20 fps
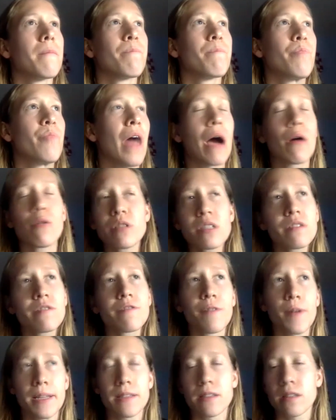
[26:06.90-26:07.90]
I was in
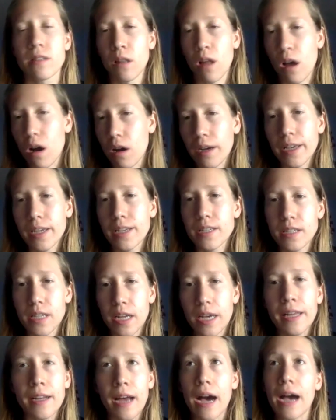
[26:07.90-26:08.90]
France the longest
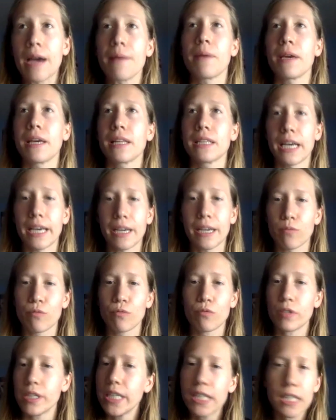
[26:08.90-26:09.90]
and I made like
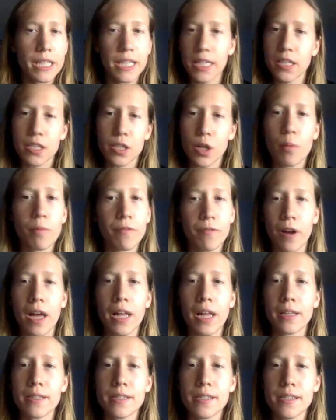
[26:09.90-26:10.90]
really dope
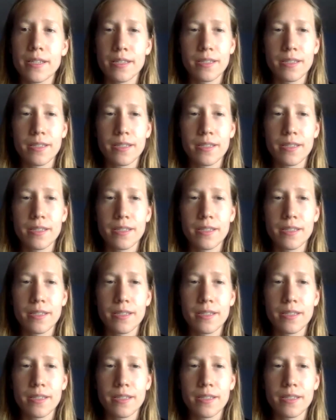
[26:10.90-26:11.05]
friends,